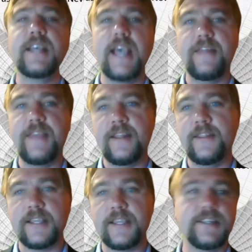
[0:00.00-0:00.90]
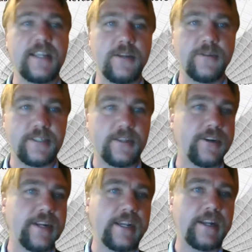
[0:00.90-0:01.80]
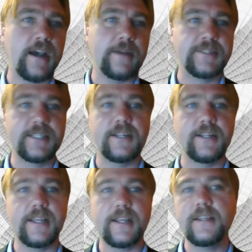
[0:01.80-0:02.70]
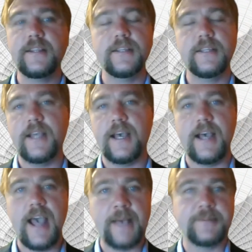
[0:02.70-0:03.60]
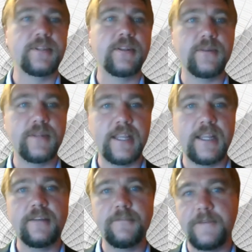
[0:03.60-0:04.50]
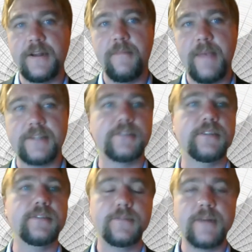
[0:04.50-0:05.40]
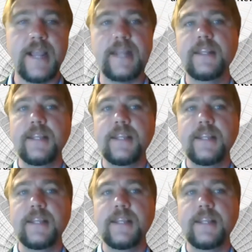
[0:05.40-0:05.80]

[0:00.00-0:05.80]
And then the continuous learning and upskilling, absolutely fundamental, right?